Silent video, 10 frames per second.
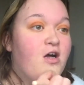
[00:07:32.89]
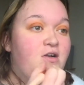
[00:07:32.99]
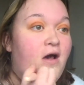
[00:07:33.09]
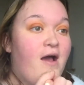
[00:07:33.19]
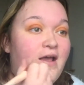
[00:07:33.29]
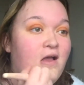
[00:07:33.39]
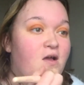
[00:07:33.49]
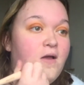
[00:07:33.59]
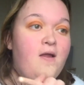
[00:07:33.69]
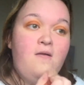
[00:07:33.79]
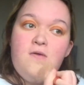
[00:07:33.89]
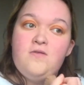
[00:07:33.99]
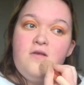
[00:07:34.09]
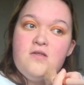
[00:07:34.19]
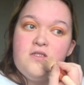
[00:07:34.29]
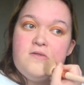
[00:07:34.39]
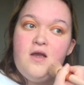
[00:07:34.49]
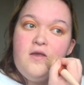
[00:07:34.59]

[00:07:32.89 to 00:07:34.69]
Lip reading: Like, in all seriousness, I